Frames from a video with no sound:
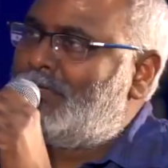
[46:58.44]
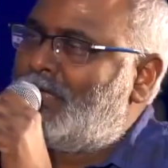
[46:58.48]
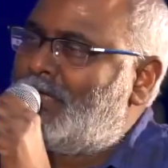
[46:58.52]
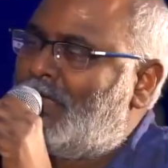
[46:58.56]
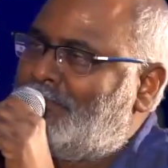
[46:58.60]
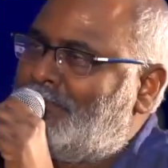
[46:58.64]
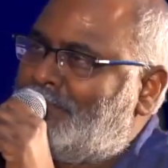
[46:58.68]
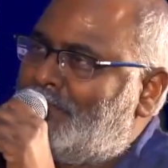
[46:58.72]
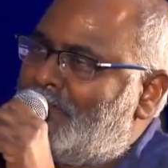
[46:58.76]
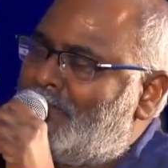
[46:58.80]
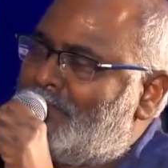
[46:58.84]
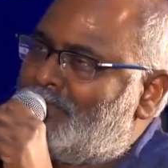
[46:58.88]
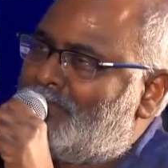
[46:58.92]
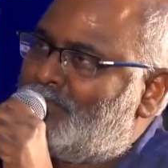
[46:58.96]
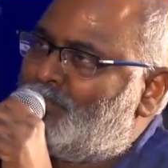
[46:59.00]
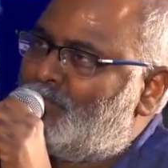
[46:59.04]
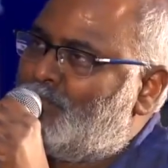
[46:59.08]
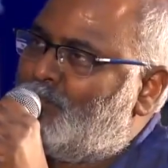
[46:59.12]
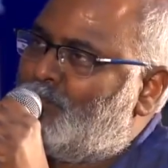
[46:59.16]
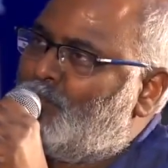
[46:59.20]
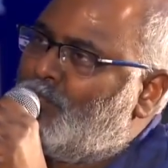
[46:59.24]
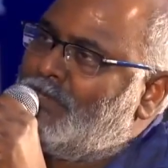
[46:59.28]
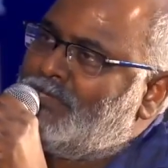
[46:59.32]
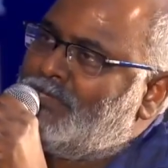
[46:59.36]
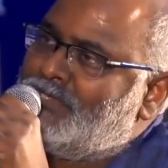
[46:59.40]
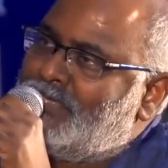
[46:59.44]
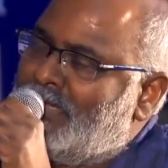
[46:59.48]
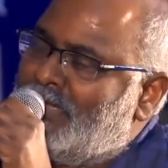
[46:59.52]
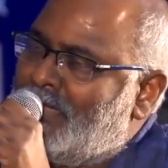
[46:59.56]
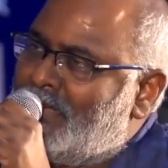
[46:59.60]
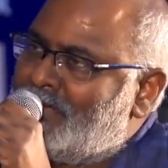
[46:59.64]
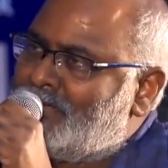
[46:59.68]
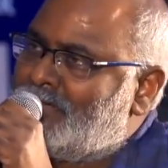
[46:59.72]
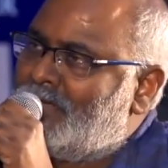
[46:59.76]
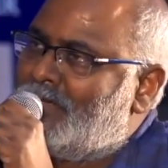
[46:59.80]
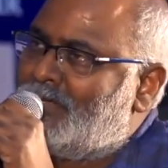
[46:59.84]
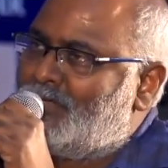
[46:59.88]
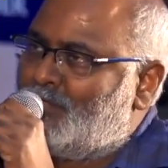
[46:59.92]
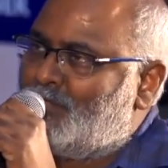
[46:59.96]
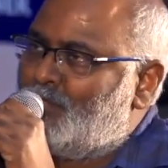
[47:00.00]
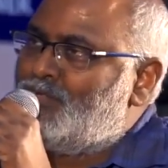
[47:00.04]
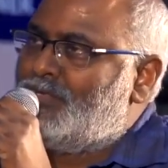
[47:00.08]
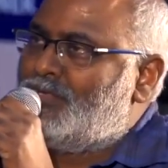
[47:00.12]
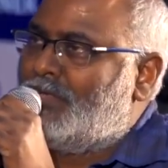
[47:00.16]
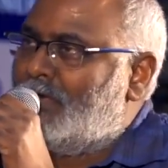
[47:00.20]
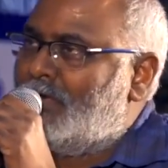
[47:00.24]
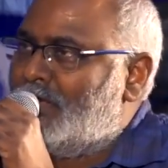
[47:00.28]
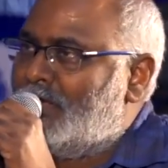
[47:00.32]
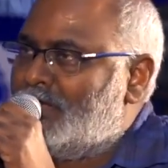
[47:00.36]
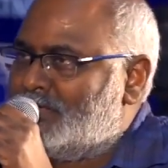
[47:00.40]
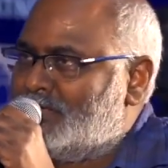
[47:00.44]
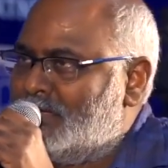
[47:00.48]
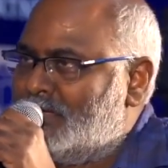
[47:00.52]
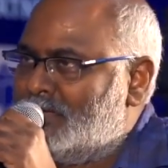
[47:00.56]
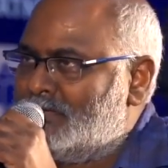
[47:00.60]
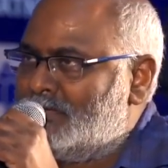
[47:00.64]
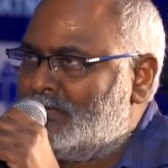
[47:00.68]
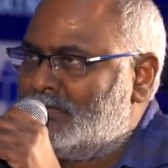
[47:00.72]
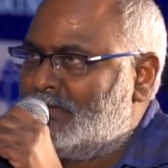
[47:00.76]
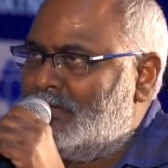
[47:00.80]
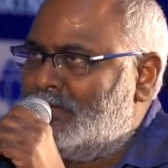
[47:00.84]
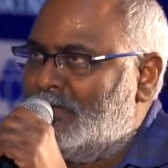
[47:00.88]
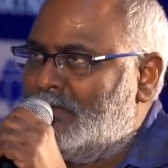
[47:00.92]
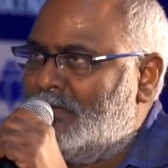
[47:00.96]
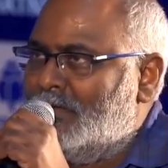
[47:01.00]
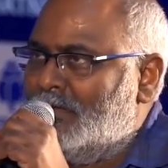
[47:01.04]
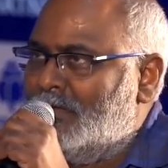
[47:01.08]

that after two, one generation or two generations,